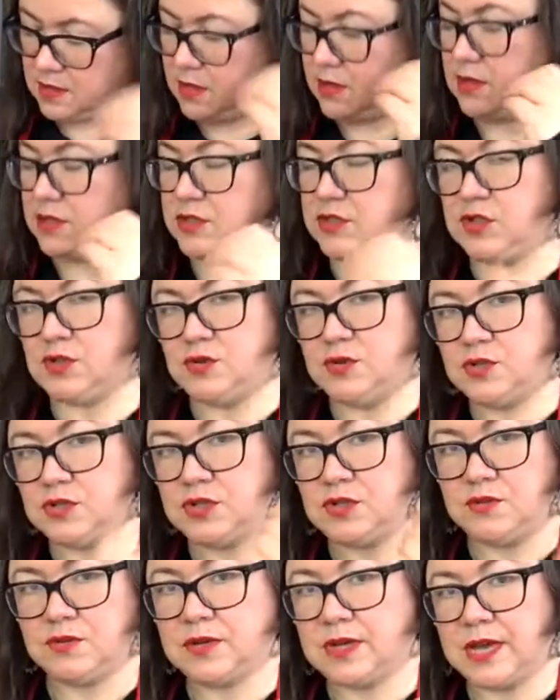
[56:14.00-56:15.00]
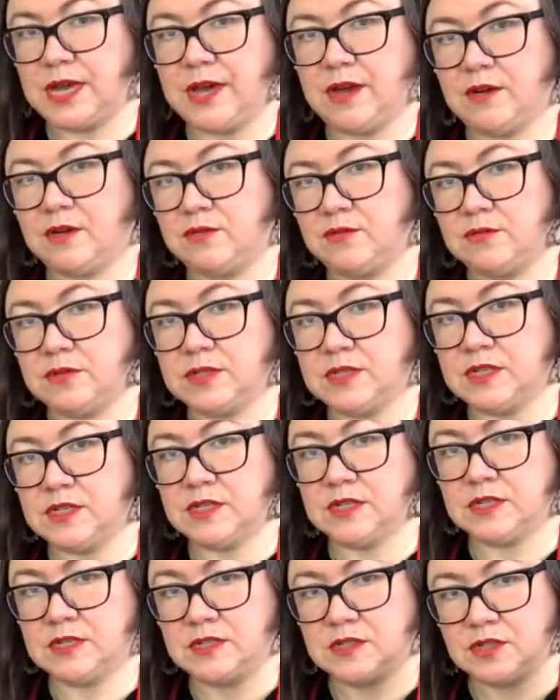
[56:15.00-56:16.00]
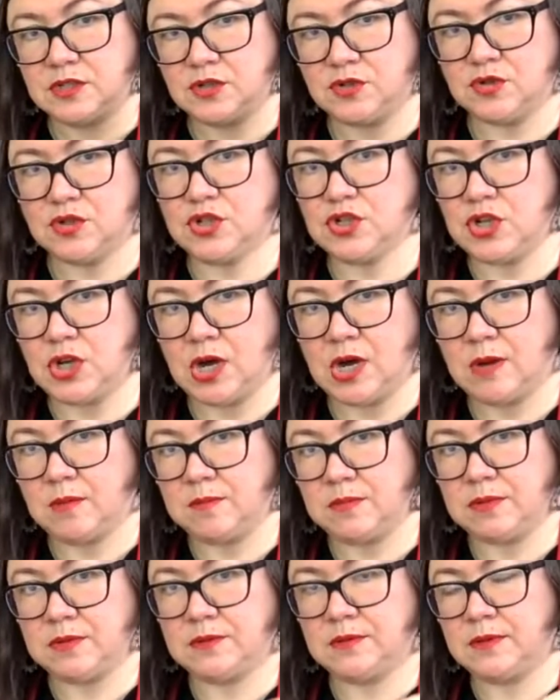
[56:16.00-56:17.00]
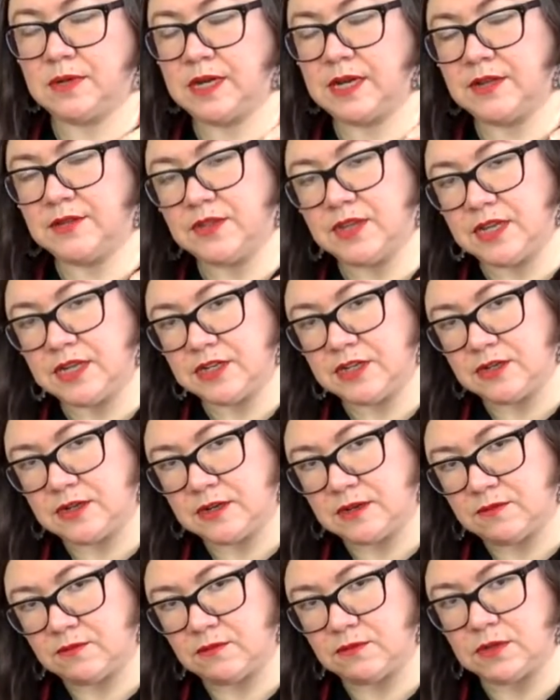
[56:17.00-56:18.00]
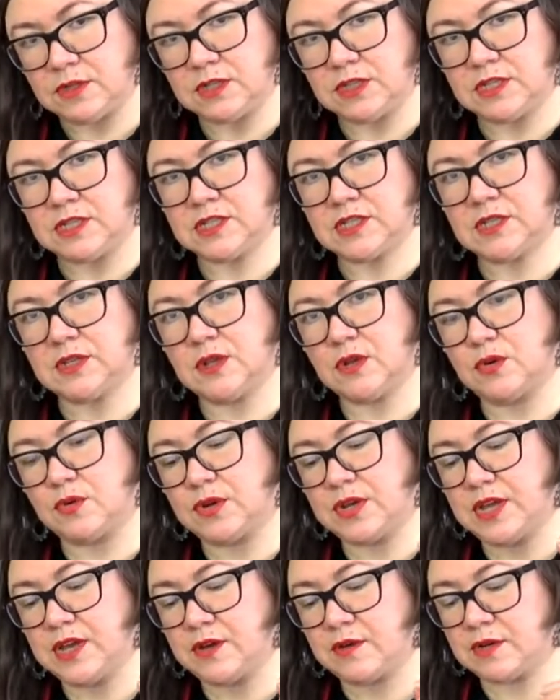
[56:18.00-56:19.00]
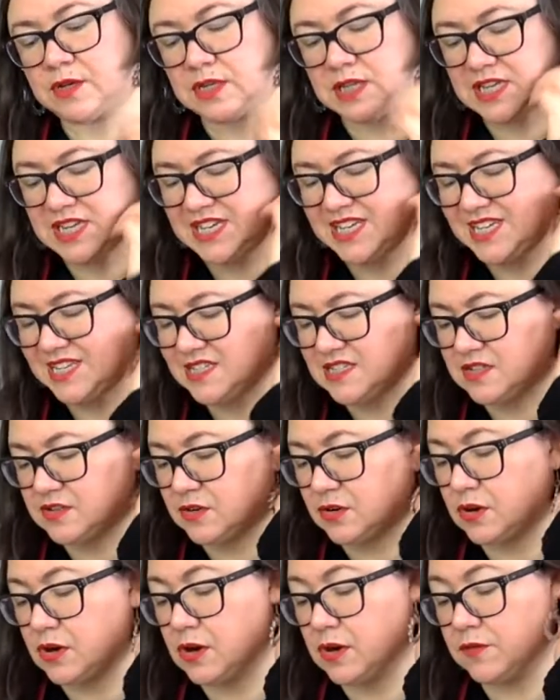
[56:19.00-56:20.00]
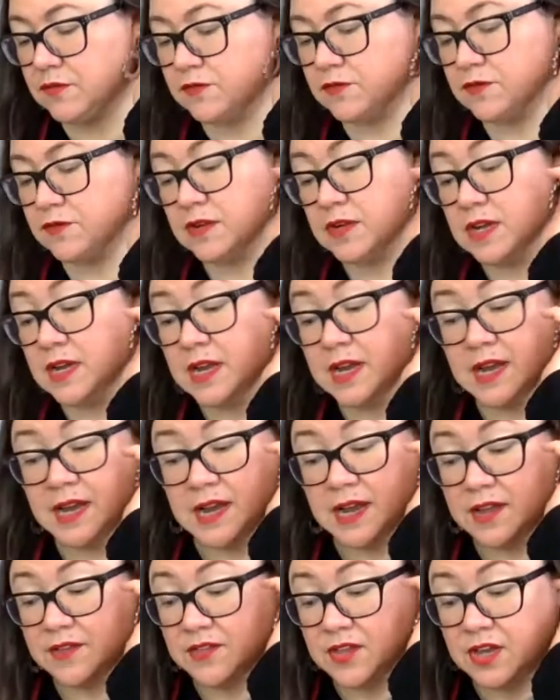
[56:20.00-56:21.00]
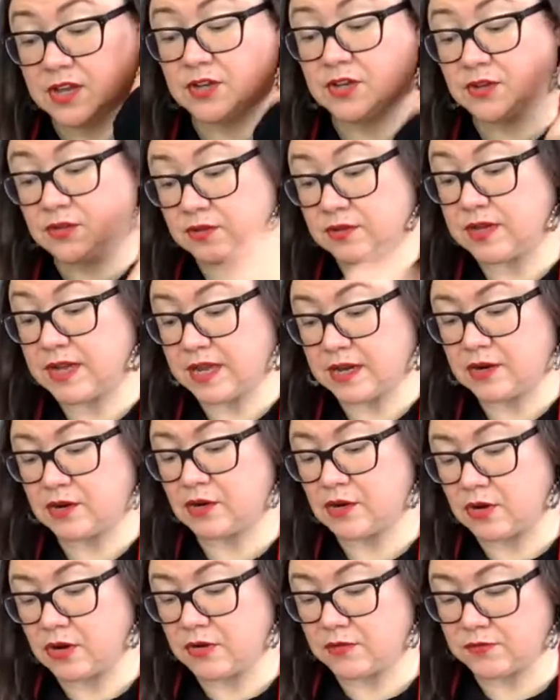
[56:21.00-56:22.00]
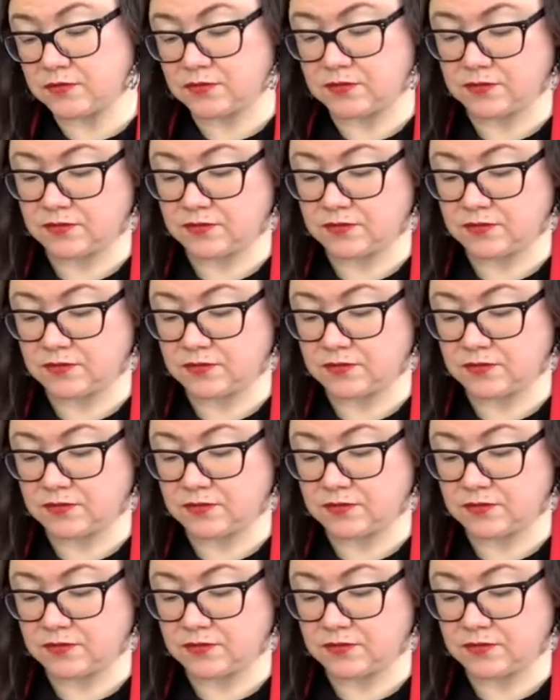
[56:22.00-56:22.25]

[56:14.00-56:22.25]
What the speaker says: As soon as you encounter resistance, you stop and then really slow down and ease it off, and then you'll get it off.